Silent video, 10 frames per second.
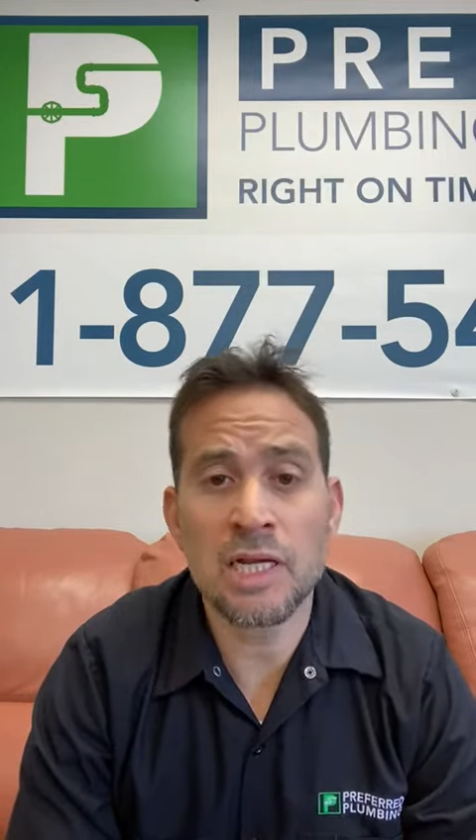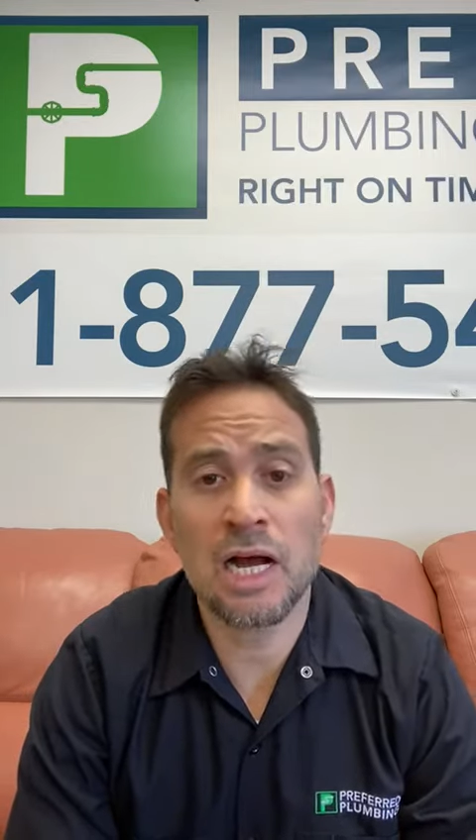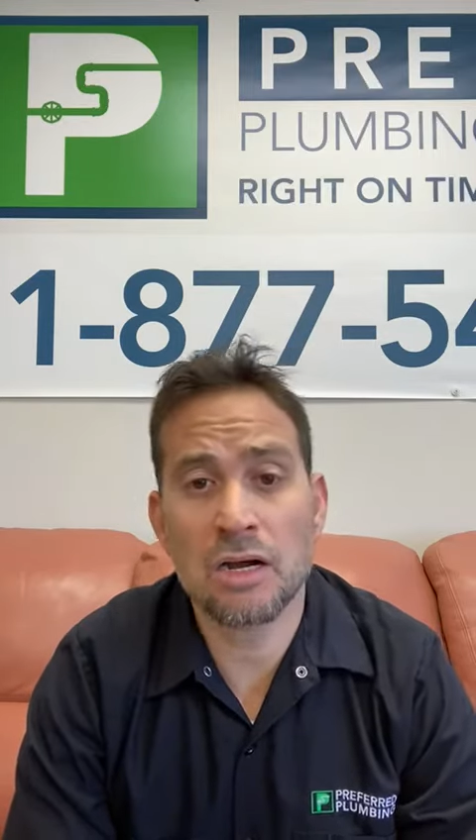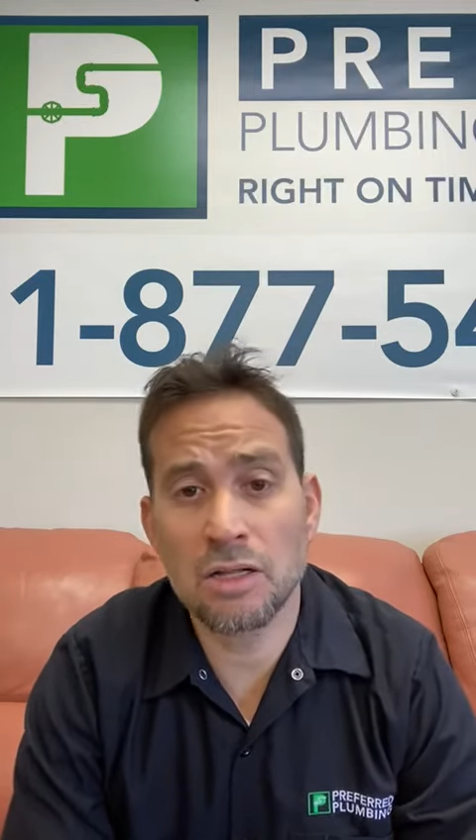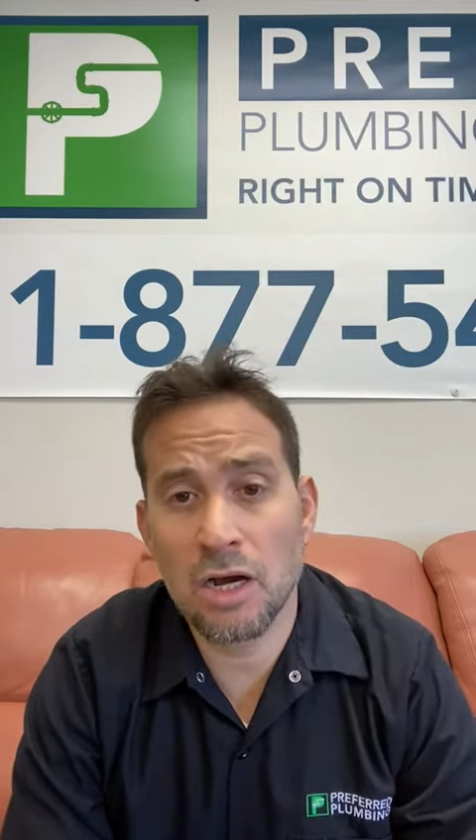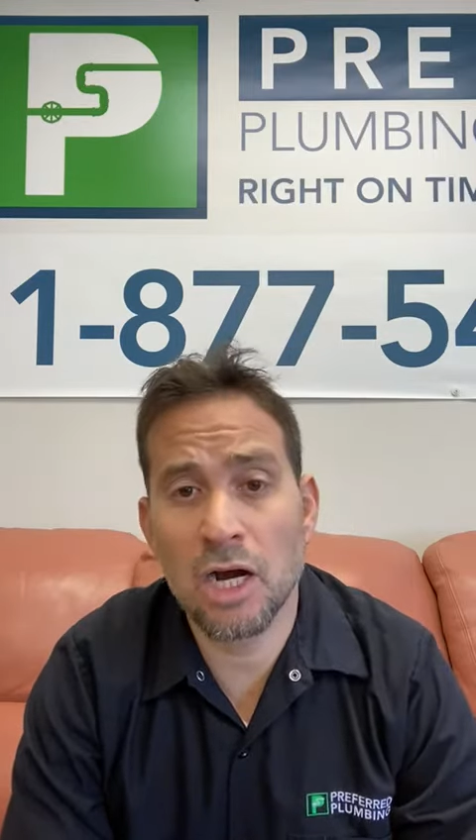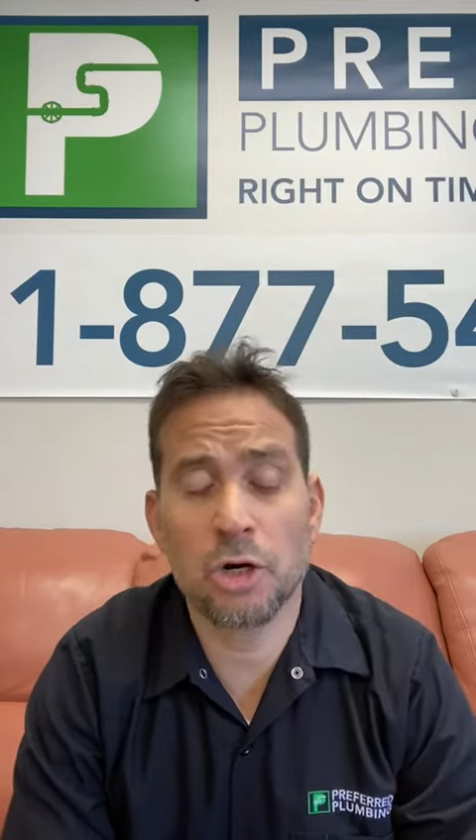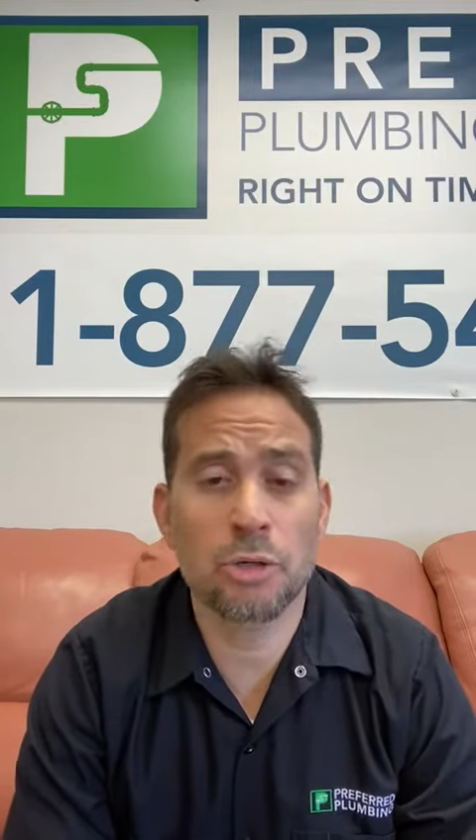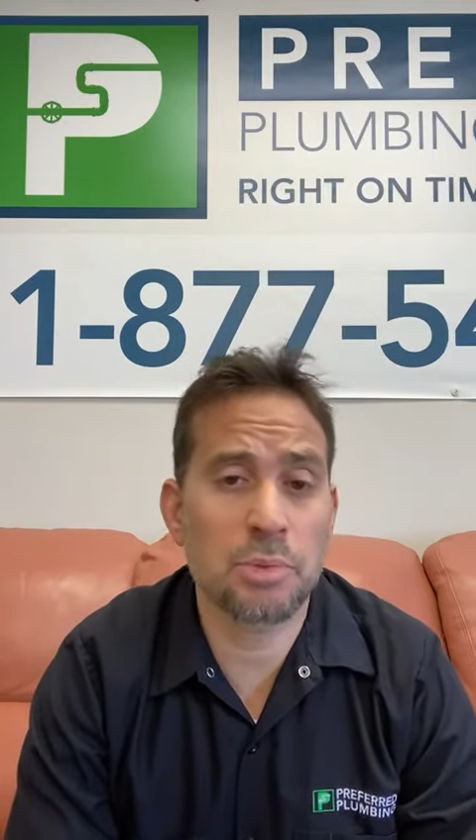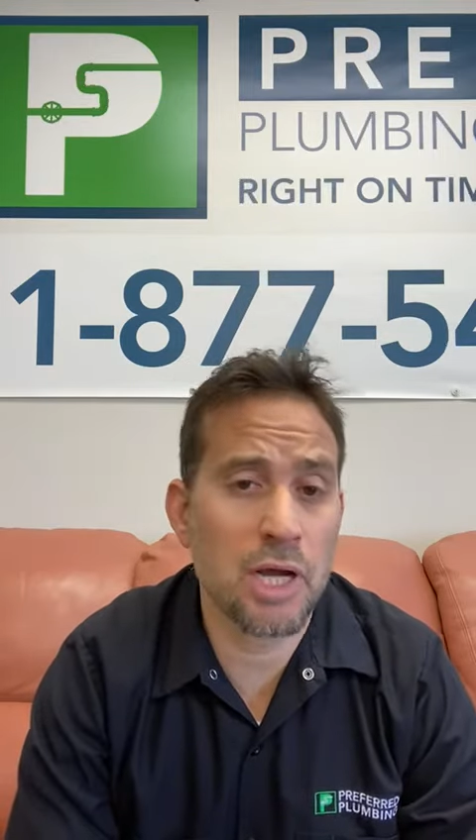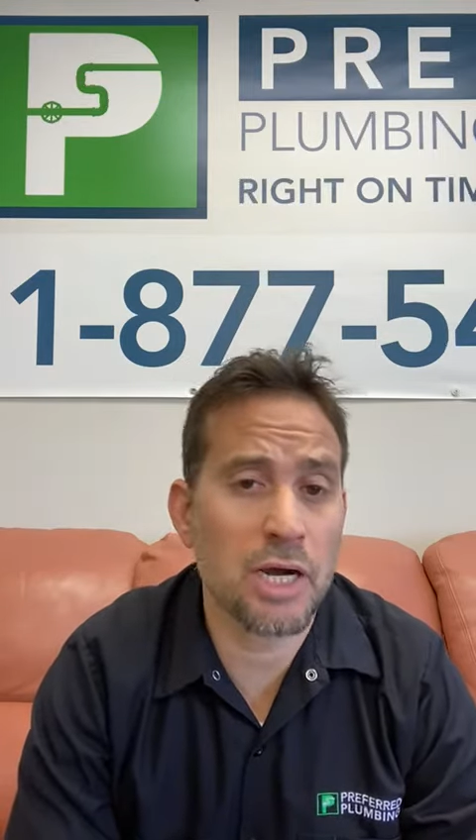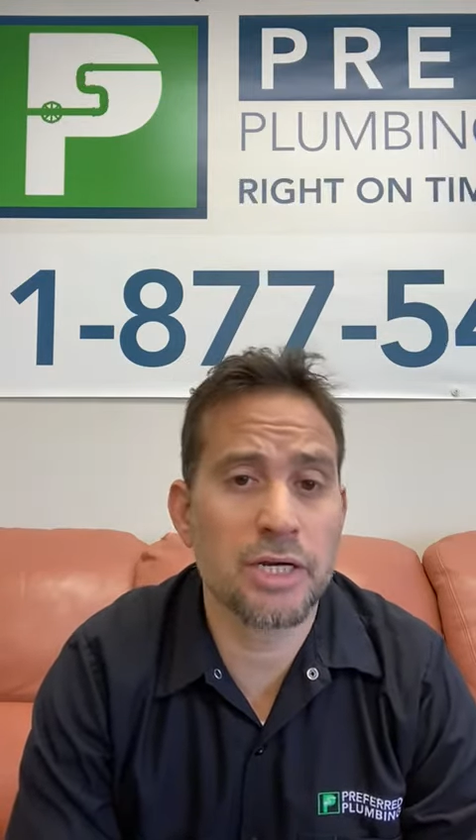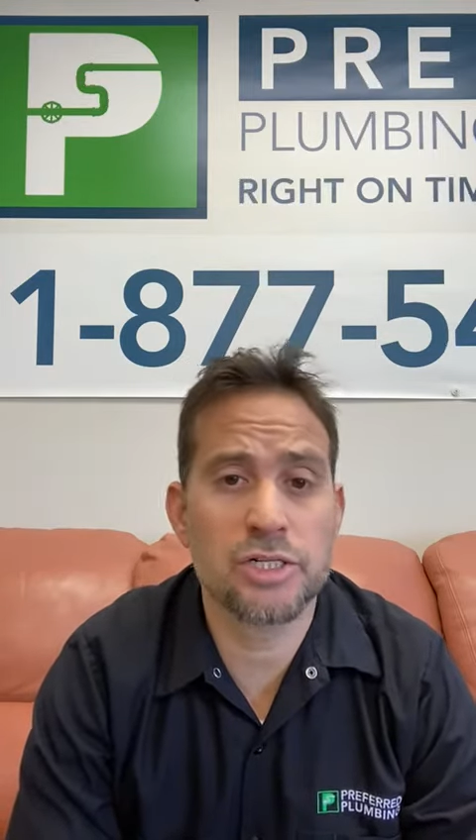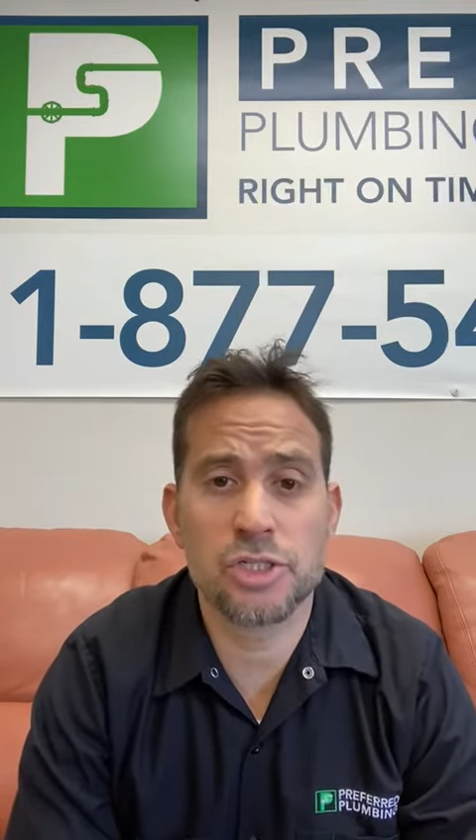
a clog or a blockage,